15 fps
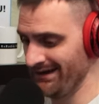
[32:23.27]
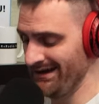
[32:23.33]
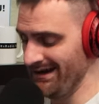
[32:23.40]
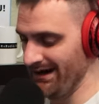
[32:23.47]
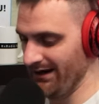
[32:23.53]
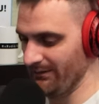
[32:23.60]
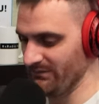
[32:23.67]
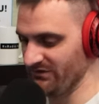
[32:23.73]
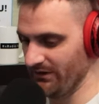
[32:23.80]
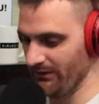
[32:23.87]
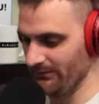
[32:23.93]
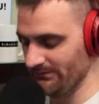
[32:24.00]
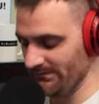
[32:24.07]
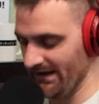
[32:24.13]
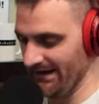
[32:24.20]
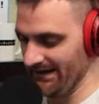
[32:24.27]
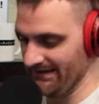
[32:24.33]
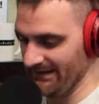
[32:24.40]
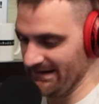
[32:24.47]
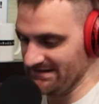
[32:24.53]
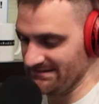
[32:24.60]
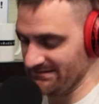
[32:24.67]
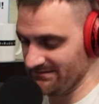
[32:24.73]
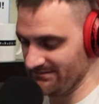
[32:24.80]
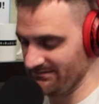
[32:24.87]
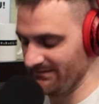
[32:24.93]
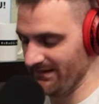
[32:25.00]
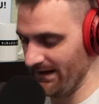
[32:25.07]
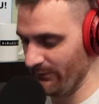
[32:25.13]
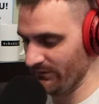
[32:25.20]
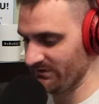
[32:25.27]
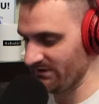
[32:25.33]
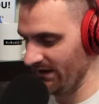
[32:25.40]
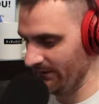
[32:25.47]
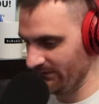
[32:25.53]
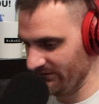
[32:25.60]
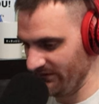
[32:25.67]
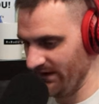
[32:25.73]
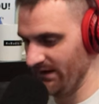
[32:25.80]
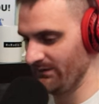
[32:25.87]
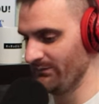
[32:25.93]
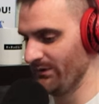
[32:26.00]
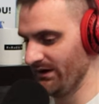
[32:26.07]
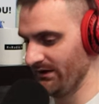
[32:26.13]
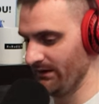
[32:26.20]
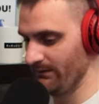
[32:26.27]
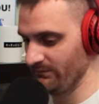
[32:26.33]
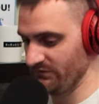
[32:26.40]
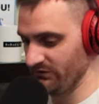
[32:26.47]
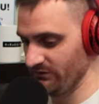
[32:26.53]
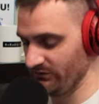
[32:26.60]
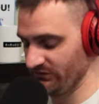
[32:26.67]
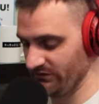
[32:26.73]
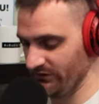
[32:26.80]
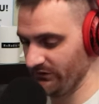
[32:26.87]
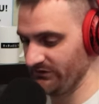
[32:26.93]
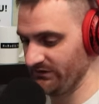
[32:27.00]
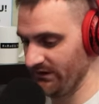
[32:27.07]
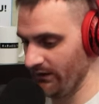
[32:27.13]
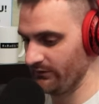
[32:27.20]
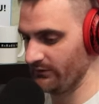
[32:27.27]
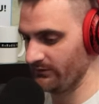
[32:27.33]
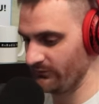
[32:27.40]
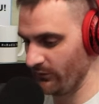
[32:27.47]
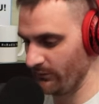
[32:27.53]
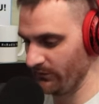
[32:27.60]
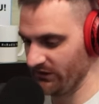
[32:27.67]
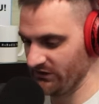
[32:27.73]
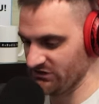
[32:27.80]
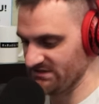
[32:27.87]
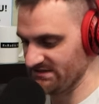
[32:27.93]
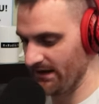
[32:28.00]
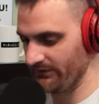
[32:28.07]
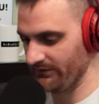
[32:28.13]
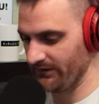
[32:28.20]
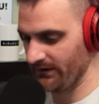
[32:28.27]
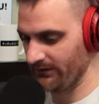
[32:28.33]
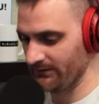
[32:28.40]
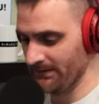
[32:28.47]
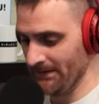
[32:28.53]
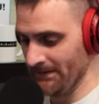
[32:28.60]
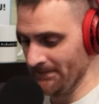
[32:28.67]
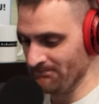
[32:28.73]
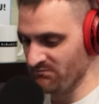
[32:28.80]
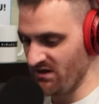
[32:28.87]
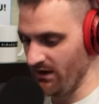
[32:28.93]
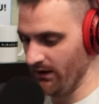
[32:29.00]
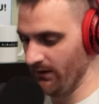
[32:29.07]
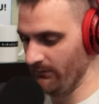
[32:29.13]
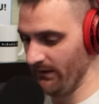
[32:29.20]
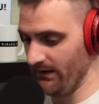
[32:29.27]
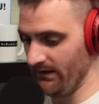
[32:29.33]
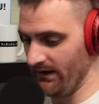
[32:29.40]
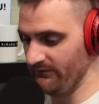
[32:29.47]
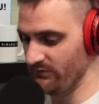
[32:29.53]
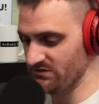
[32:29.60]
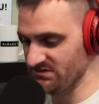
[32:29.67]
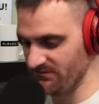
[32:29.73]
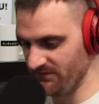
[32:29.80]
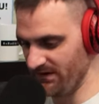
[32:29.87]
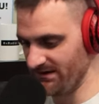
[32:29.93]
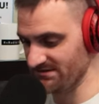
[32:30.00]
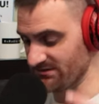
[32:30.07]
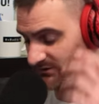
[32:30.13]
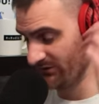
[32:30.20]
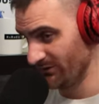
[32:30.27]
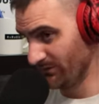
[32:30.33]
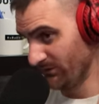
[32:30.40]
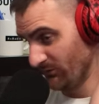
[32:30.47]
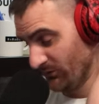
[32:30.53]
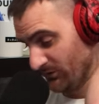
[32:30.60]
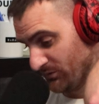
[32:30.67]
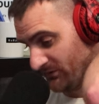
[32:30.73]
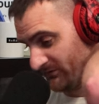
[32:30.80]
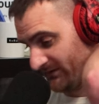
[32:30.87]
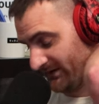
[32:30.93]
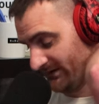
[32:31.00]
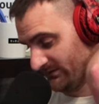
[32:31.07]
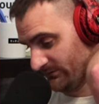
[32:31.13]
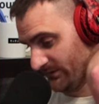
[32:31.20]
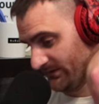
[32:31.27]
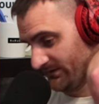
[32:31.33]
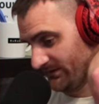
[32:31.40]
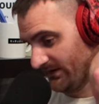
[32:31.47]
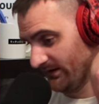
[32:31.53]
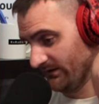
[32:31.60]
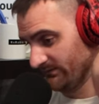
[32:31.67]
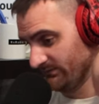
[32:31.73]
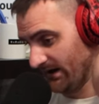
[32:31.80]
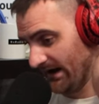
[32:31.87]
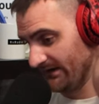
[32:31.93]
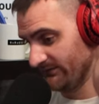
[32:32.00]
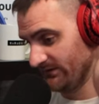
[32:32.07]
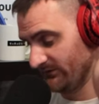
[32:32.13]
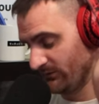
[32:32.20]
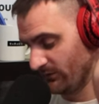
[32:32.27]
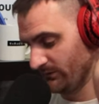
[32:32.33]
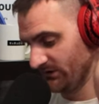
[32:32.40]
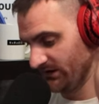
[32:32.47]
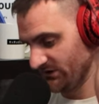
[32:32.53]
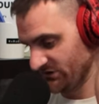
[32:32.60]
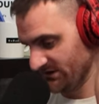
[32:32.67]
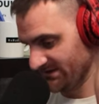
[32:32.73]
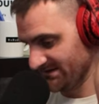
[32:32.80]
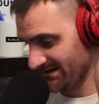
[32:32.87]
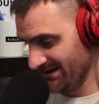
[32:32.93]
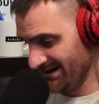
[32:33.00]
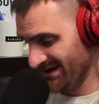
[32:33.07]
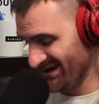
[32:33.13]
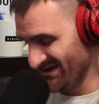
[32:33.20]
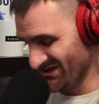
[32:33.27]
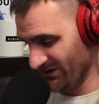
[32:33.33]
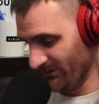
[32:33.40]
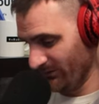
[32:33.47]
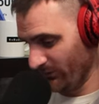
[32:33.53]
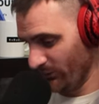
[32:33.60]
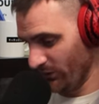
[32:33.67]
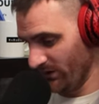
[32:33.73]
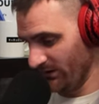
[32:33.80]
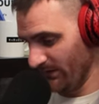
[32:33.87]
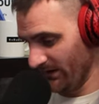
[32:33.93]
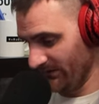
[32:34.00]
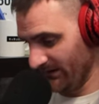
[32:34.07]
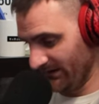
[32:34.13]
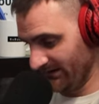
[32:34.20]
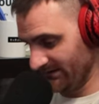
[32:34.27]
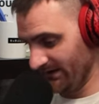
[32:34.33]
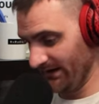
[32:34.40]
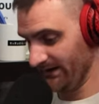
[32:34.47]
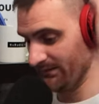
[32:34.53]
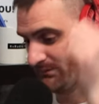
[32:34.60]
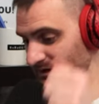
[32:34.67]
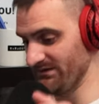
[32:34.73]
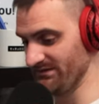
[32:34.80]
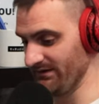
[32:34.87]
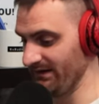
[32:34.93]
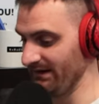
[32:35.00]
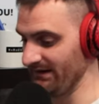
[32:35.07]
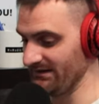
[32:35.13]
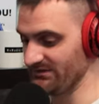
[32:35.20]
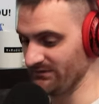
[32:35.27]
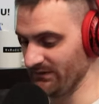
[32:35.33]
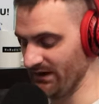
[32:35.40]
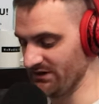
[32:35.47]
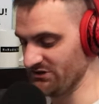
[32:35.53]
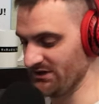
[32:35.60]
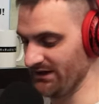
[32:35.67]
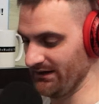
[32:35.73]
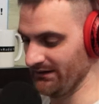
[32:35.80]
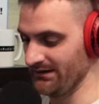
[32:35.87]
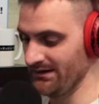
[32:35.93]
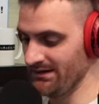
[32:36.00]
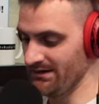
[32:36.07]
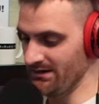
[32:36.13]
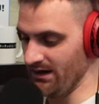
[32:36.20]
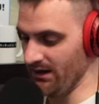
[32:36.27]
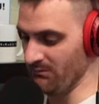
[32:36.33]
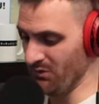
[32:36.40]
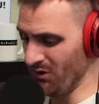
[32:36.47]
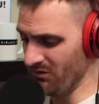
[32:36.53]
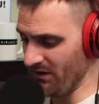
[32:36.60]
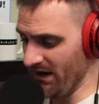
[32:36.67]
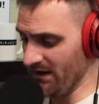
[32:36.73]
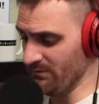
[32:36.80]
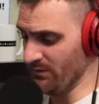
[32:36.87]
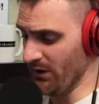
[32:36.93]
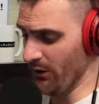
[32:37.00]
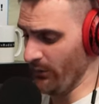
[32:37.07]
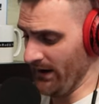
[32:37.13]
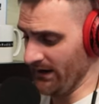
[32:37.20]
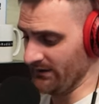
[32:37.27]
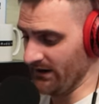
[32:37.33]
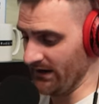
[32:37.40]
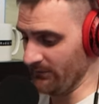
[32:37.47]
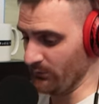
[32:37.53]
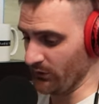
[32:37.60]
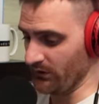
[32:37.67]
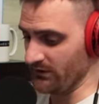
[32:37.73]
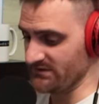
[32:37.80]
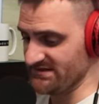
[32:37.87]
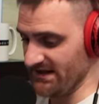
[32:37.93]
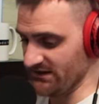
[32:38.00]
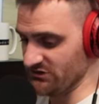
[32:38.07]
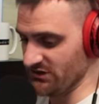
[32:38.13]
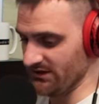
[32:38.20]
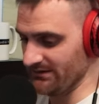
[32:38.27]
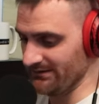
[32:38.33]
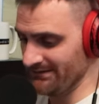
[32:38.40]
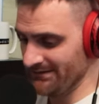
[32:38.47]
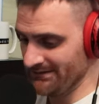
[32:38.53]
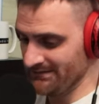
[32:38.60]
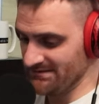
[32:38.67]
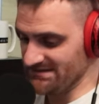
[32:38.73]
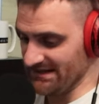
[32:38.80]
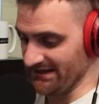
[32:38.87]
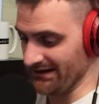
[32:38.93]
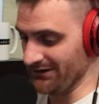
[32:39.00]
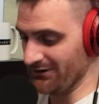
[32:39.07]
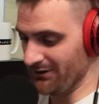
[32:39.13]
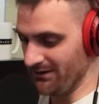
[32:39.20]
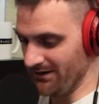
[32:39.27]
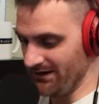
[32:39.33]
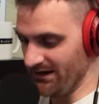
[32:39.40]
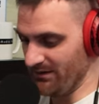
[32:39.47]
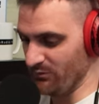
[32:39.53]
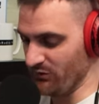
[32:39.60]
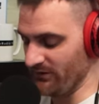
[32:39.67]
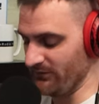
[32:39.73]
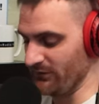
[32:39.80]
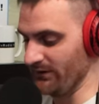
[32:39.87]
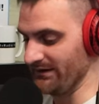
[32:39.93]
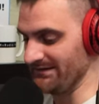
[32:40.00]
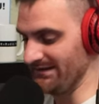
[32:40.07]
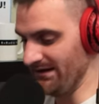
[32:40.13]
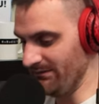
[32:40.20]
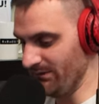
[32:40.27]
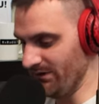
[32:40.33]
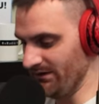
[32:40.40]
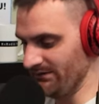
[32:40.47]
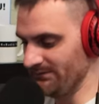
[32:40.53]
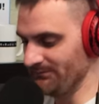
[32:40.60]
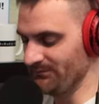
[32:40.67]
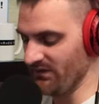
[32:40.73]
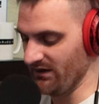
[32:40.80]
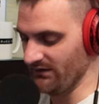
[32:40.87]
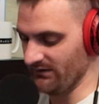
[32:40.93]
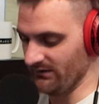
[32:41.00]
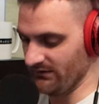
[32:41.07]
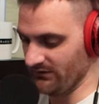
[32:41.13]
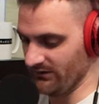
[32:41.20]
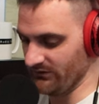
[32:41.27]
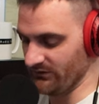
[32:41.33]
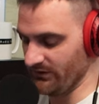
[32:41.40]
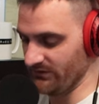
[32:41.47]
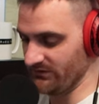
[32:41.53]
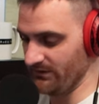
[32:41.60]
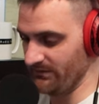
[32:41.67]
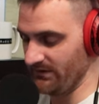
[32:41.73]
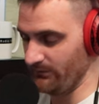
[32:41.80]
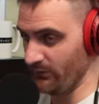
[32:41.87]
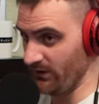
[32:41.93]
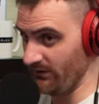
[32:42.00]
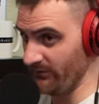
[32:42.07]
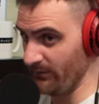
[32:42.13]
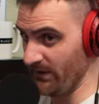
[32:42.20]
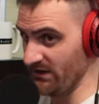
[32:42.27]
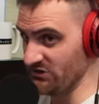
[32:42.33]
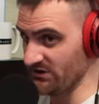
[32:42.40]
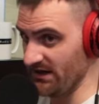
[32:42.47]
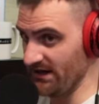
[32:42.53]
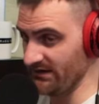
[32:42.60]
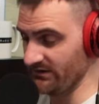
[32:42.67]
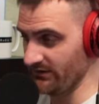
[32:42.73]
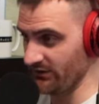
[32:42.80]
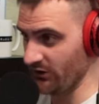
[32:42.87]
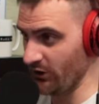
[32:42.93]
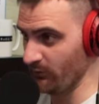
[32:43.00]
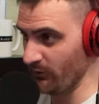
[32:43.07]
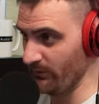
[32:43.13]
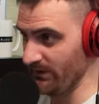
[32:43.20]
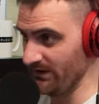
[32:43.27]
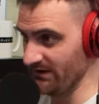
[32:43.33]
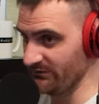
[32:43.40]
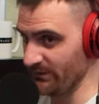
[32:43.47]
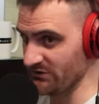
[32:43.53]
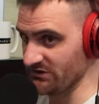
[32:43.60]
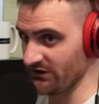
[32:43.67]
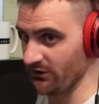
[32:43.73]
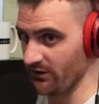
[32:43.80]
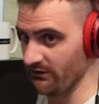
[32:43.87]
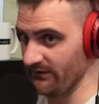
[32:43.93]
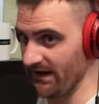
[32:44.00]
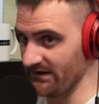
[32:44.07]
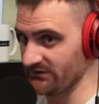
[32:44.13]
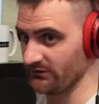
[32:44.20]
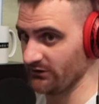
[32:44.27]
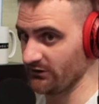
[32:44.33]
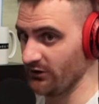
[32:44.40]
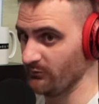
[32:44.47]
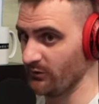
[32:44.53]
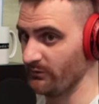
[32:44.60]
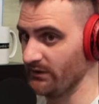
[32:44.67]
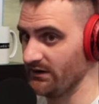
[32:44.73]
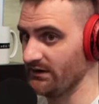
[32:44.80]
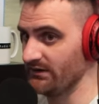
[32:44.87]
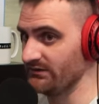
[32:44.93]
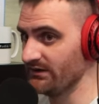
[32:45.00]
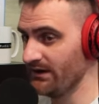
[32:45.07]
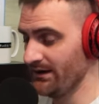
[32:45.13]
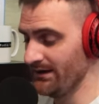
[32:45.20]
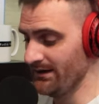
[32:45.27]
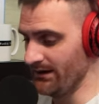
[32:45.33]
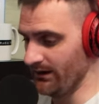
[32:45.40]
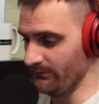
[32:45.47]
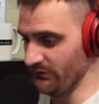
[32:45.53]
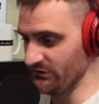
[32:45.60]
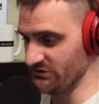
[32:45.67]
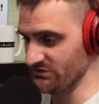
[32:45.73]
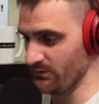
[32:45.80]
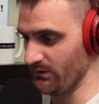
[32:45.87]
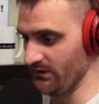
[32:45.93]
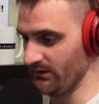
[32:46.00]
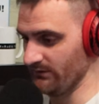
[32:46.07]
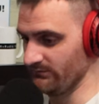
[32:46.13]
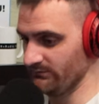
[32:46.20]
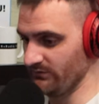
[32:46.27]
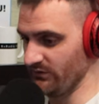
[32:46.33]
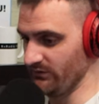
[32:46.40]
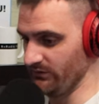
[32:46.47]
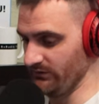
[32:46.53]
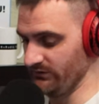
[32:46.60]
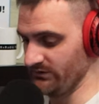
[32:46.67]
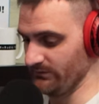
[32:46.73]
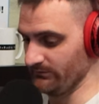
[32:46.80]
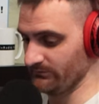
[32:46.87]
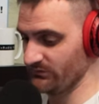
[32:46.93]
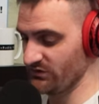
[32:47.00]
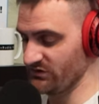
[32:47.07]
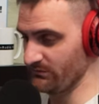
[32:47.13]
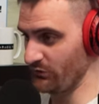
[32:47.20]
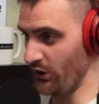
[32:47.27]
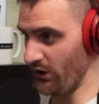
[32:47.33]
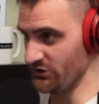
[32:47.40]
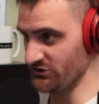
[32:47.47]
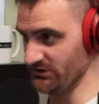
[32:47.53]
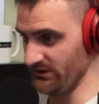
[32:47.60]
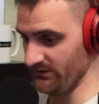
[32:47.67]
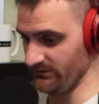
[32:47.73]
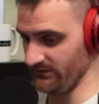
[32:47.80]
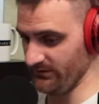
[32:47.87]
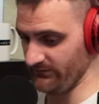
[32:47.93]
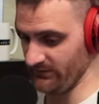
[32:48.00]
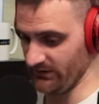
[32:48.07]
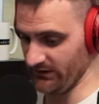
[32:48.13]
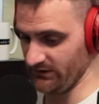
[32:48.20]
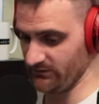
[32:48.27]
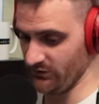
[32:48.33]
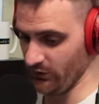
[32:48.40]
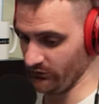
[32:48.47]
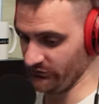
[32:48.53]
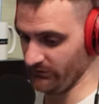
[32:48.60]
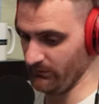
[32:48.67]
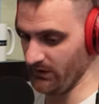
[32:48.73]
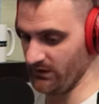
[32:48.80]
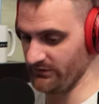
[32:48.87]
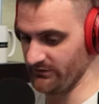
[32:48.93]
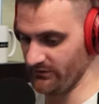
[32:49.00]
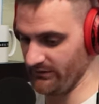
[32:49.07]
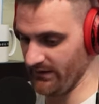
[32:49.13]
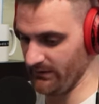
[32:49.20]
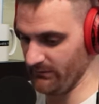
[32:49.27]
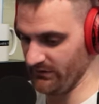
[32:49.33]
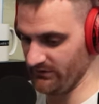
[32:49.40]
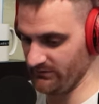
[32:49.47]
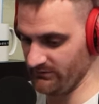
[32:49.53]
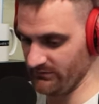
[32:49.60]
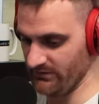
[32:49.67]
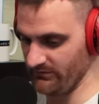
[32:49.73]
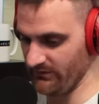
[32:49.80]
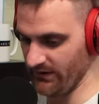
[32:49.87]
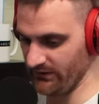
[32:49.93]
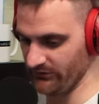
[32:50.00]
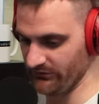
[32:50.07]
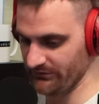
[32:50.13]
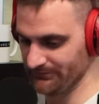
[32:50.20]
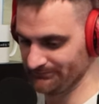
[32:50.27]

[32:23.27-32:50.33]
Um, so uh, that's that one's claim to fame, but um, you'll still see other formulations out there. Um, adverse effects are a little bit more profound with uh, IV formulations. So, worrying about things like muscle aches, flushing, um, both hypo and hypertension, tachycardia, peripheral edema. And you know, so it's something where if the patient has other comorbidities, especially cardiovascular comorbidities, um, you just want to use some, some caution and definitely closely monitor them and their, their vitals.